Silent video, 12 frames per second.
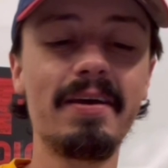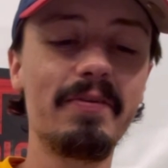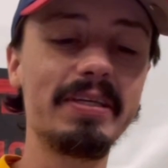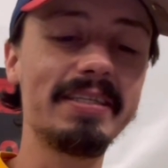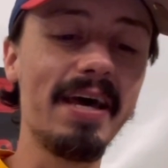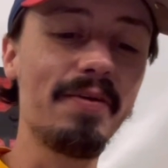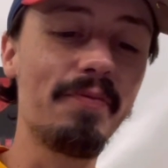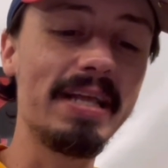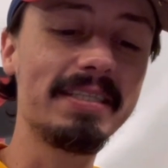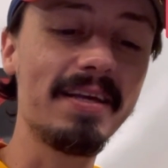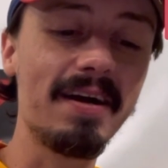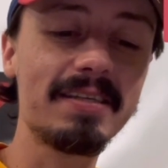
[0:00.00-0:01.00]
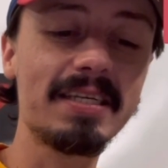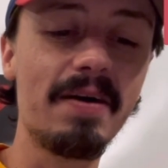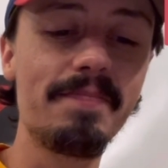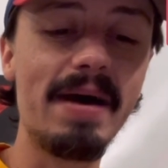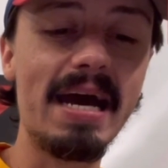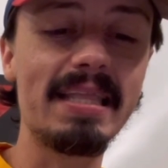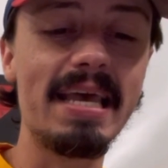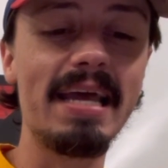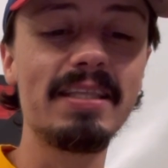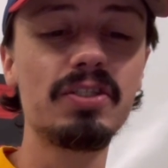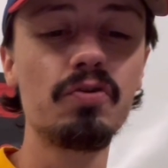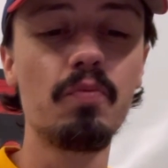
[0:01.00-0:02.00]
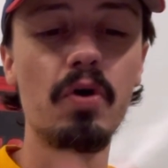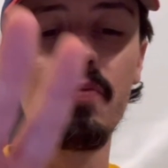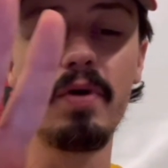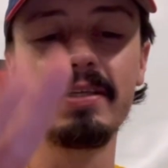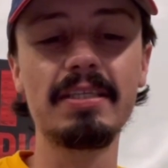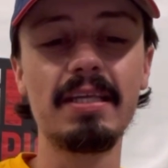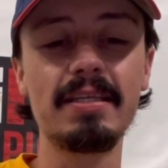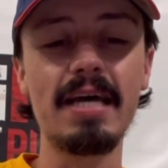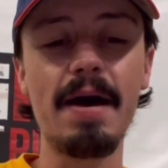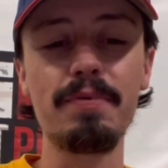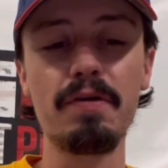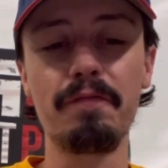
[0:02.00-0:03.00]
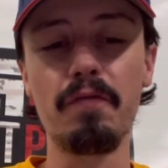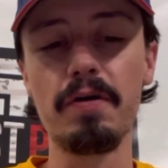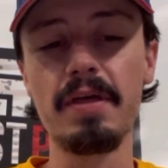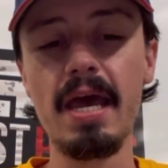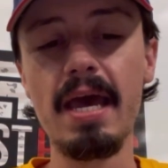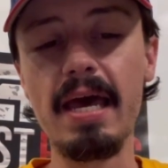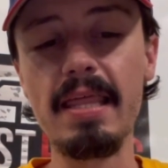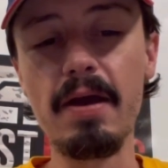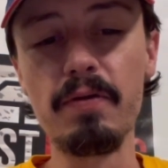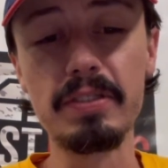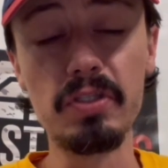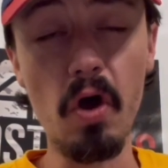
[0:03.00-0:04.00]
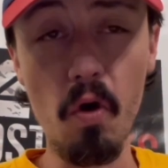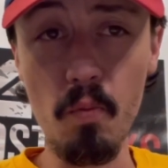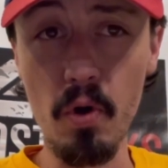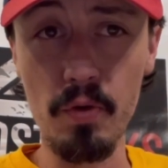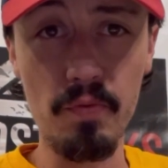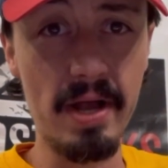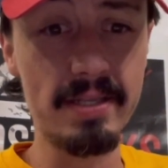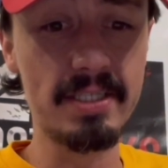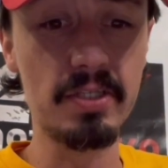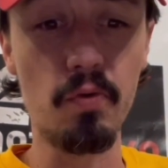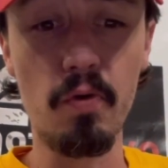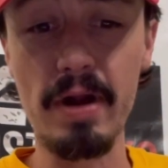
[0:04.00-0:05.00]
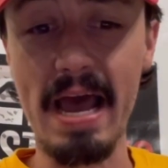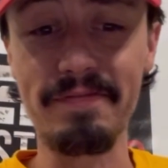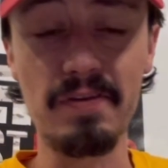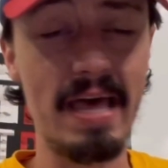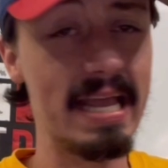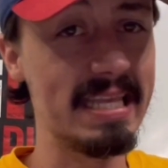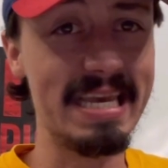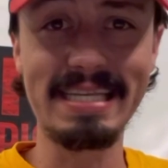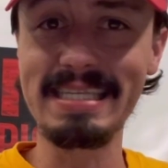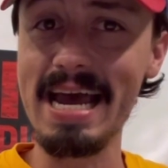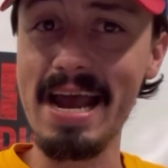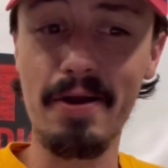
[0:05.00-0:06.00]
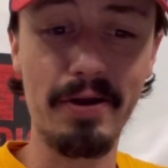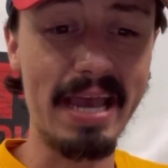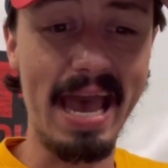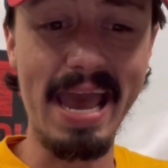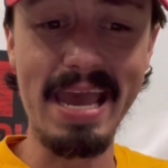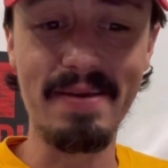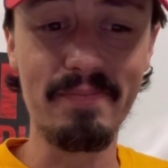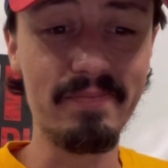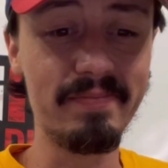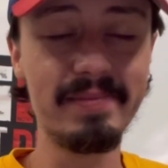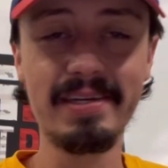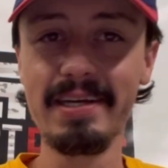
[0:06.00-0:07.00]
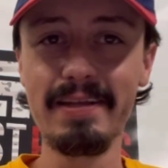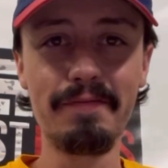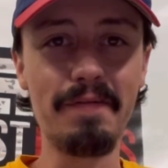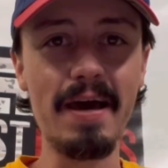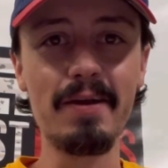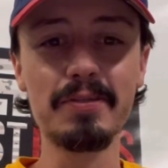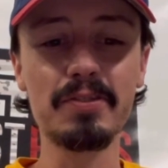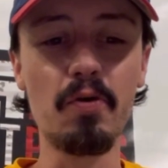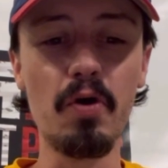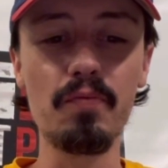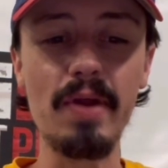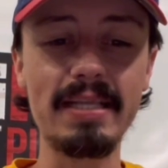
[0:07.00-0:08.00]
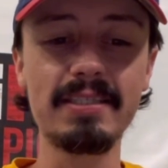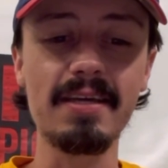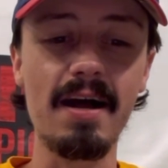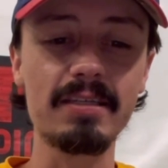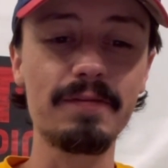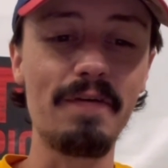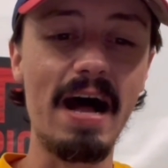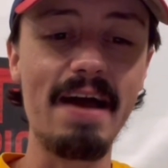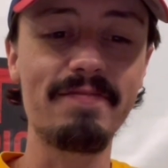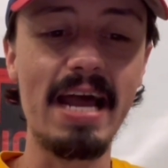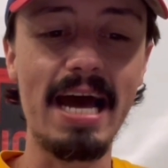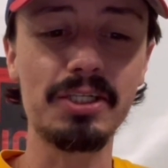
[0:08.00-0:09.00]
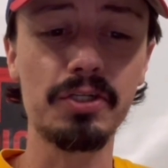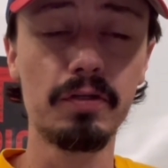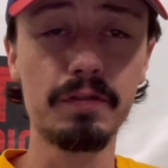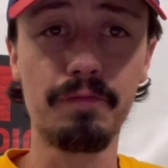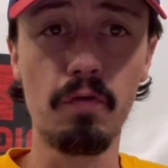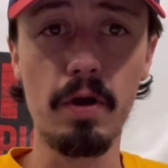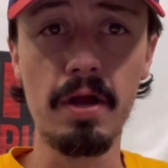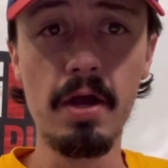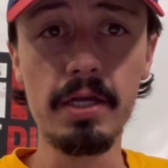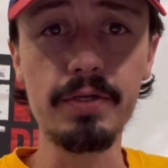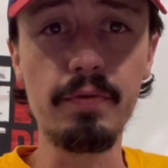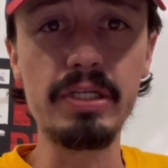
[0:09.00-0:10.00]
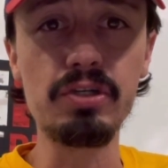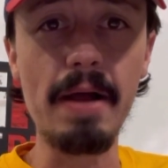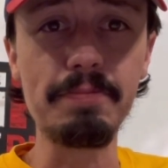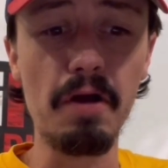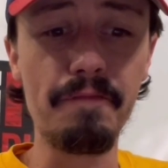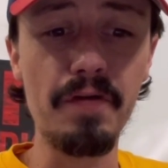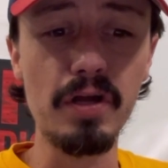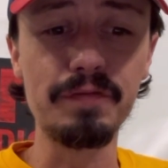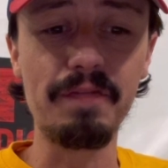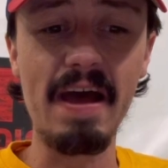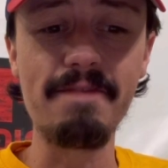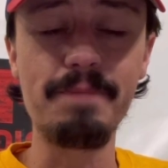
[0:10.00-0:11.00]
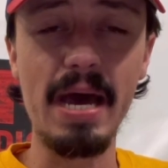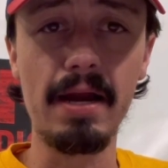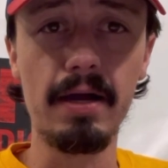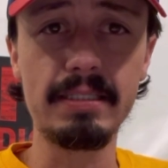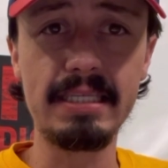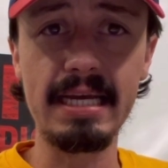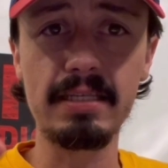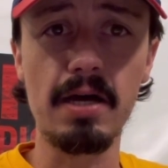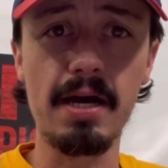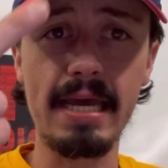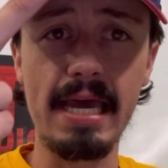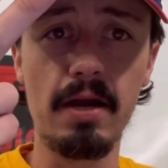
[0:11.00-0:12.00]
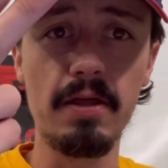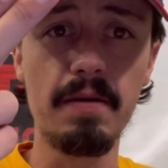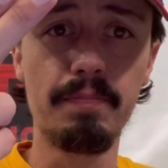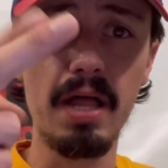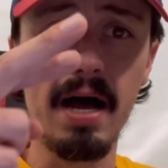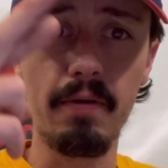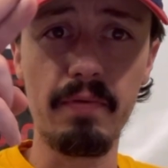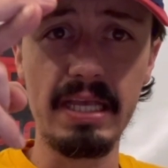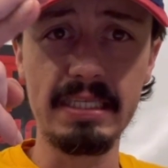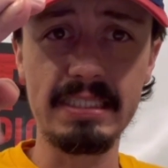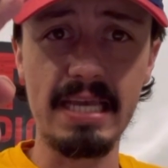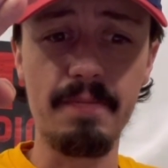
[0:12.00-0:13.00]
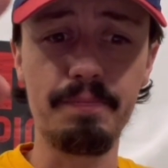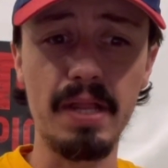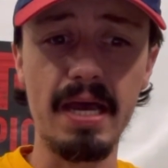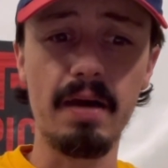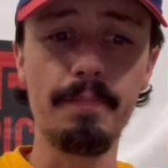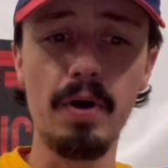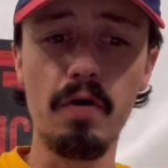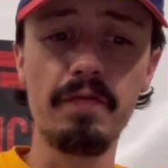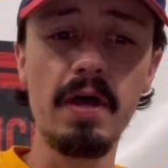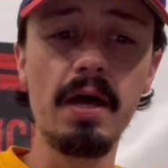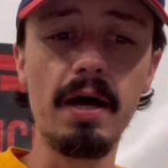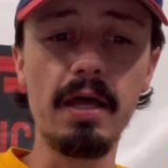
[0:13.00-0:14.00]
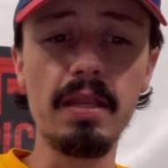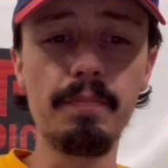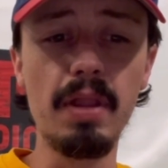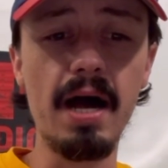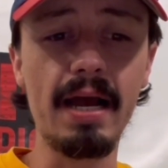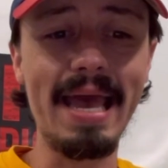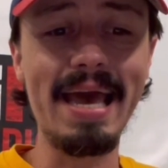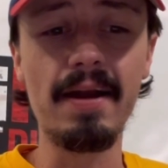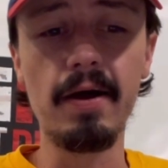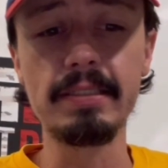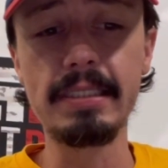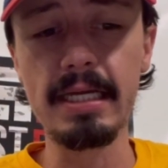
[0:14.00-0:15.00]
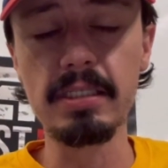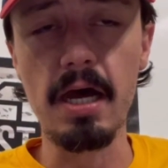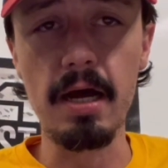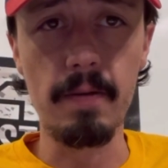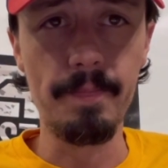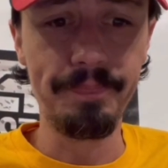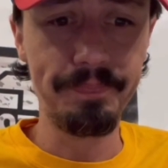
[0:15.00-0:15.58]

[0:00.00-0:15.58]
We saw the Red Sox come back. They had two more runs in the top of the fourth, and there was no more runs scored after that the entire game. Final score Red Sox 5, Nationals 4. So we dropped our first five bet on TikTok and on the blog. We had the same play on both, on the blog and on TikTok.